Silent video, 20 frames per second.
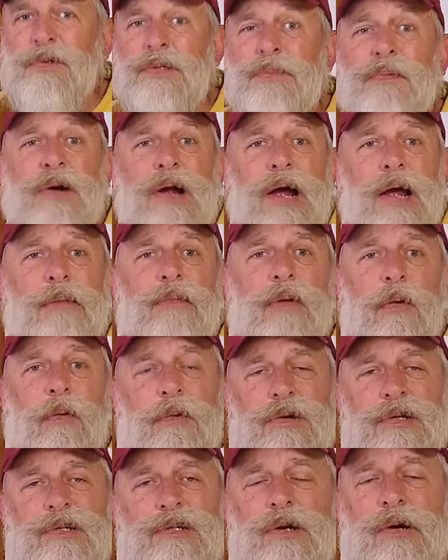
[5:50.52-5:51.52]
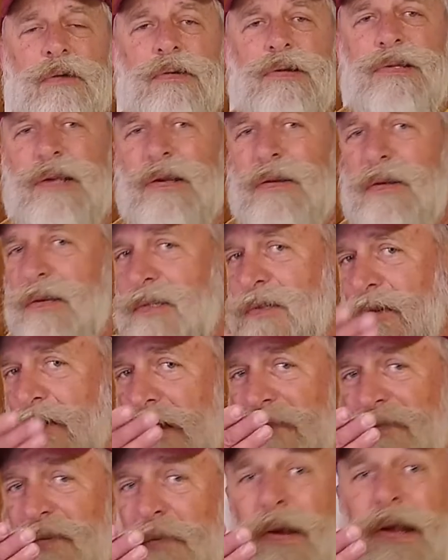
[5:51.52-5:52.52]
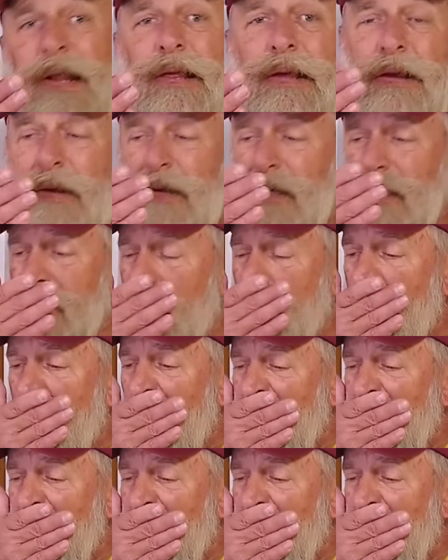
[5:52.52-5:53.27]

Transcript: was prime orange growing territory for many years.